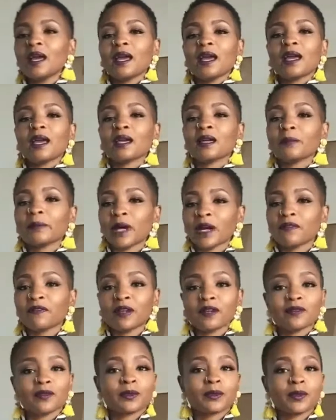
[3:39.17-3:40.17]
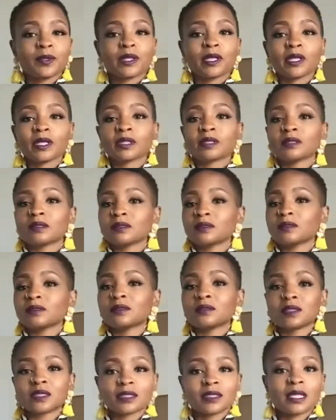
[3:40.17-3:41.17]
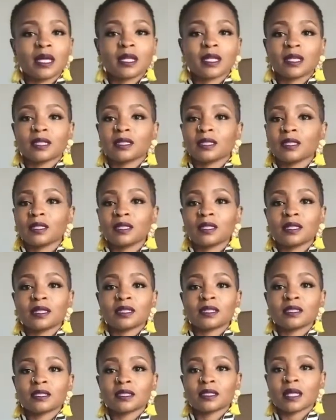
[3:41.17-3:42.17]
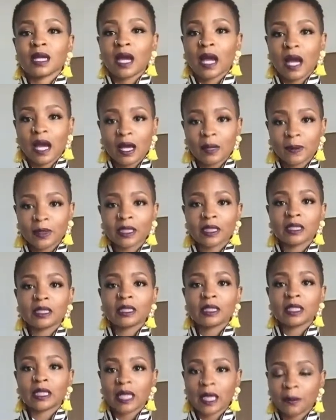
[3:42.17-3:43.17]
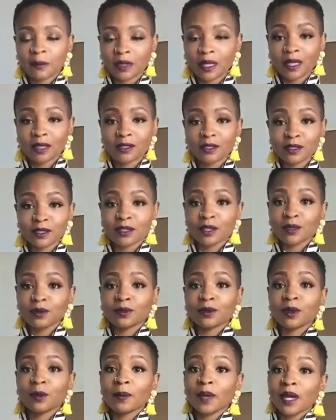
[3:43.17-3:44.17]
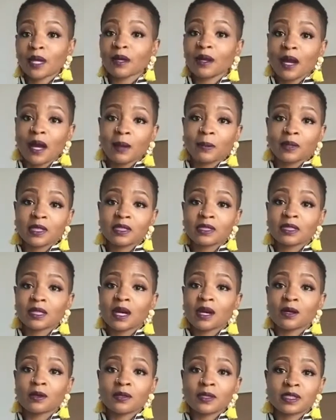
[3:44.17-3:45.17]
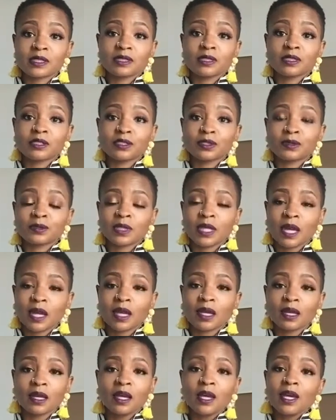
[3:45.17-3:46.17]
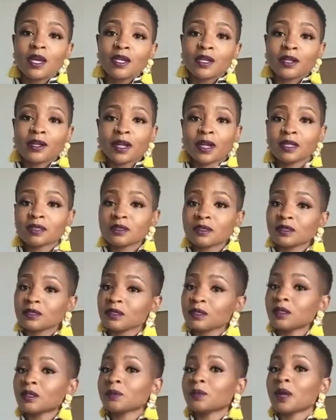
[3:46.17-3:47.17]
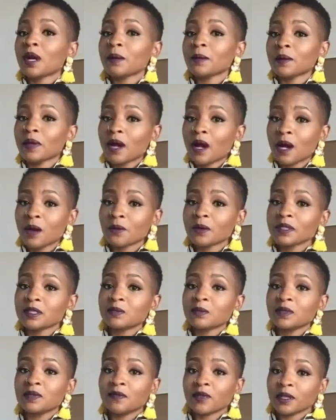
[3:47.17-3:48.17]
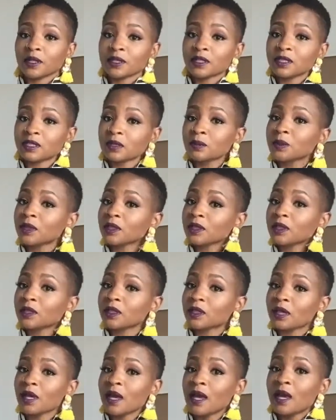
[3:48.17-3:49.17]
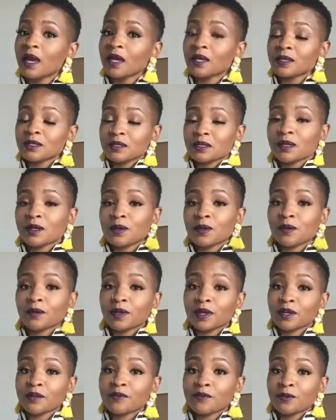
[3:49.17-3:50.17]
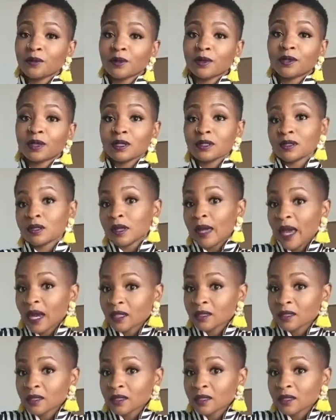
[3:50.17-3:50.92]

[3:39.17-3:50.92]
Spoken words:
and my favorite word to style identity is common denominator. So no matter how many style quizzes that you take, your answers are going to probably always be very similar, and so therefore that will